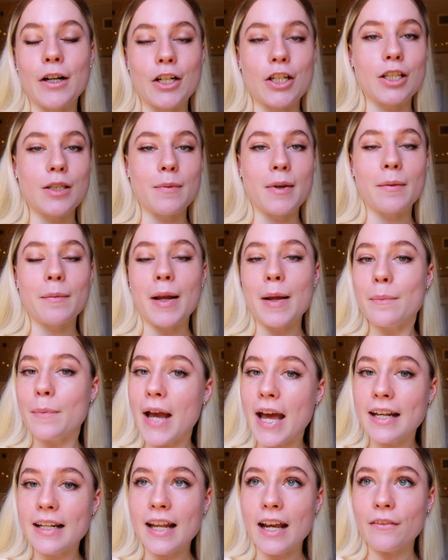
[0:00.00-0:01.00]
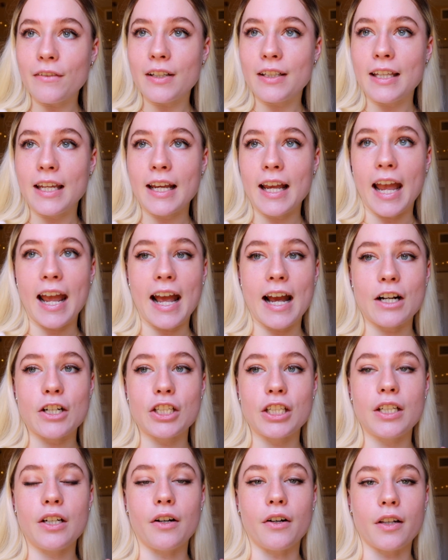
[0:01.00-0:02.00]
I just made my bed and everything. I
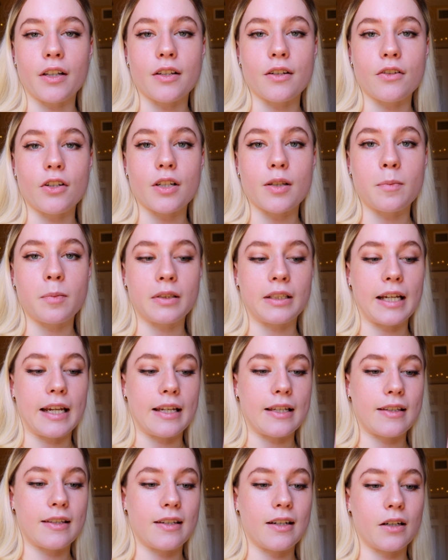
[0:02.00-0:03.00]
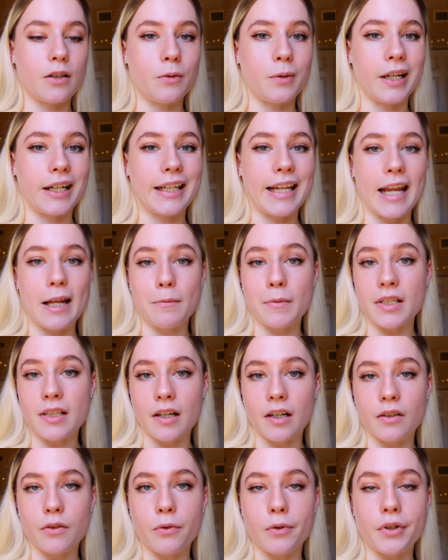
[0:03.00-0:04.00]
actually also just placed a quick
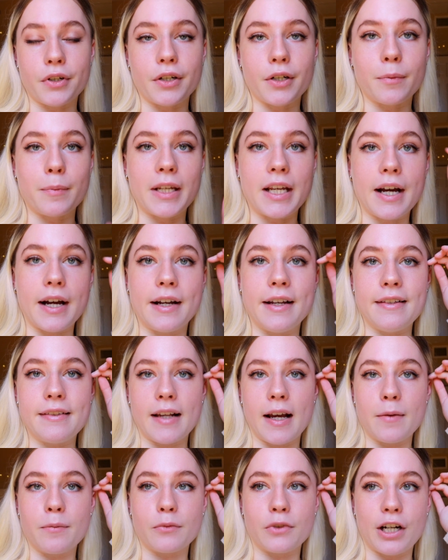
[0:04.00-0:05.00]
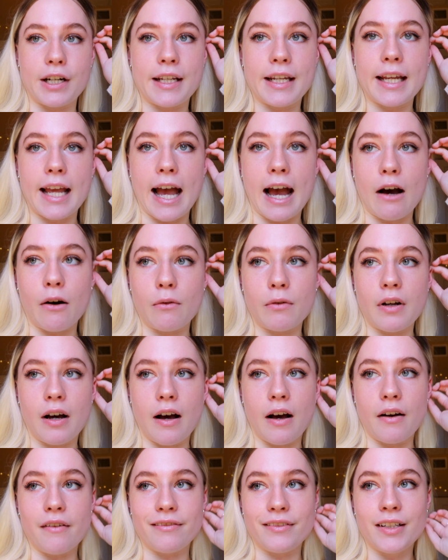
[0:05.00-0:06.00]
Amazon order because I'm running out
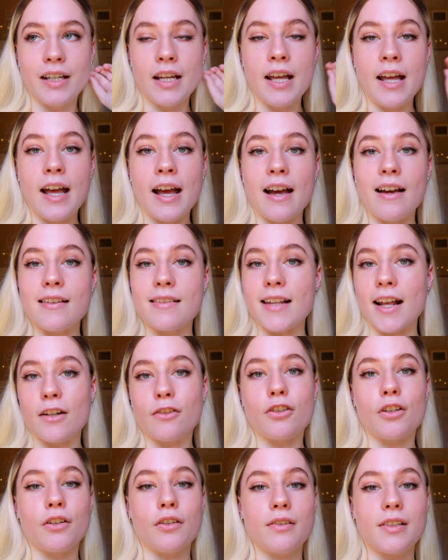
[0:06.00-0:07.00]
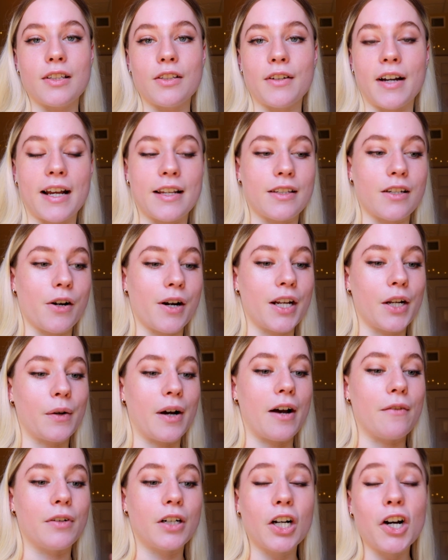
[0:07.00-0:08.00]
of essentials, and you guys know I
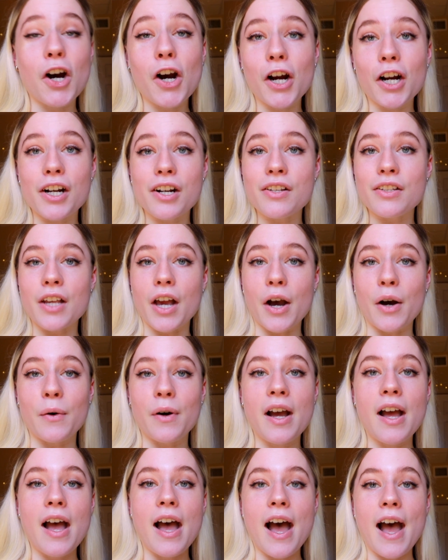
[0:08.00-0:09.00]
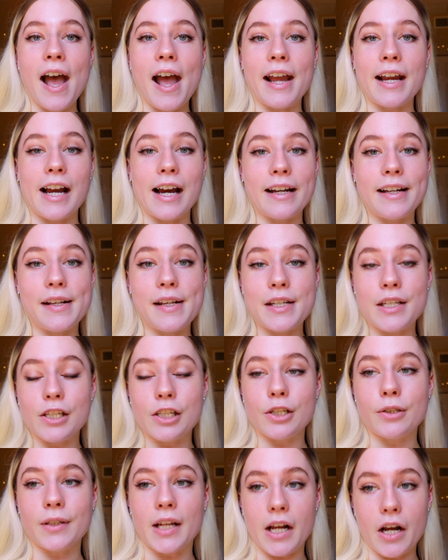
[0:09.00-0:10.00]
don't have a car, so I kind of need to
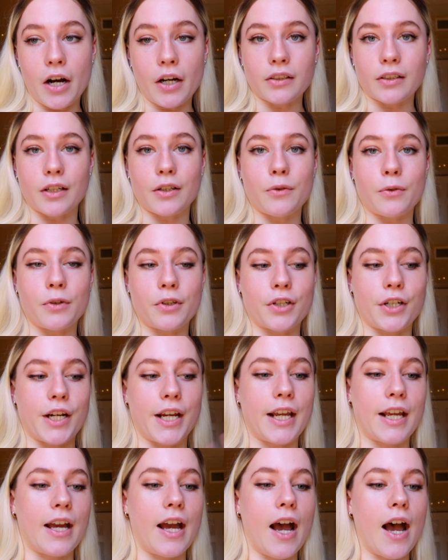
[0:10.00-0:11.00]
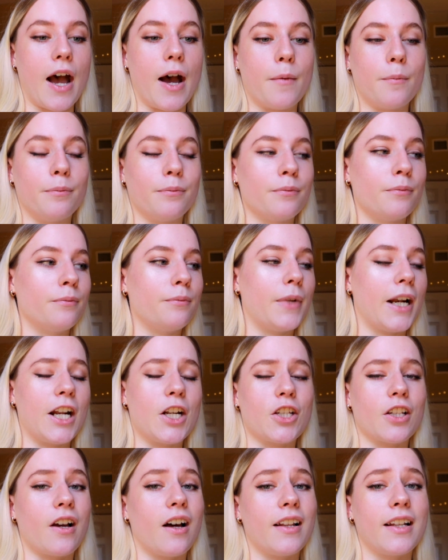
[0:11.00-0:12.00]
do like online ordering. But I
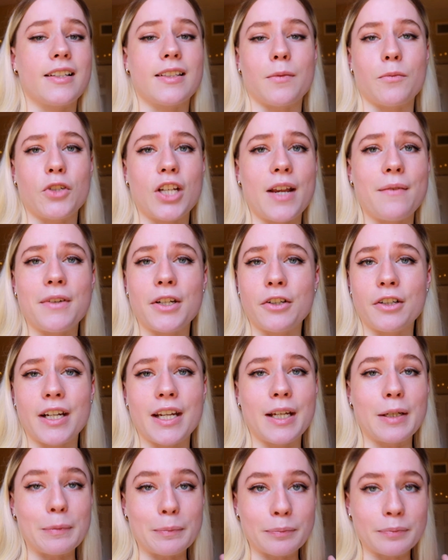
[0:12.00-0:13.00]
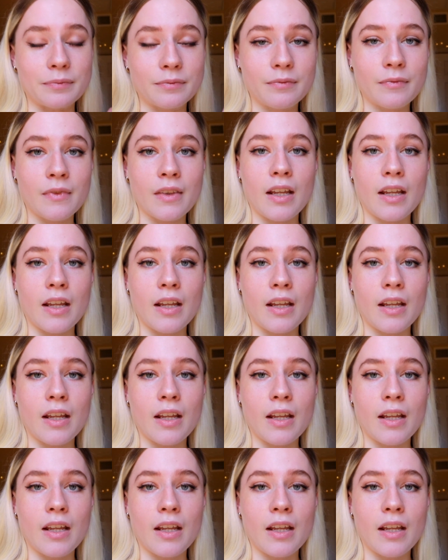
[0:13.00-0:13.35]
just got like some shaving cream,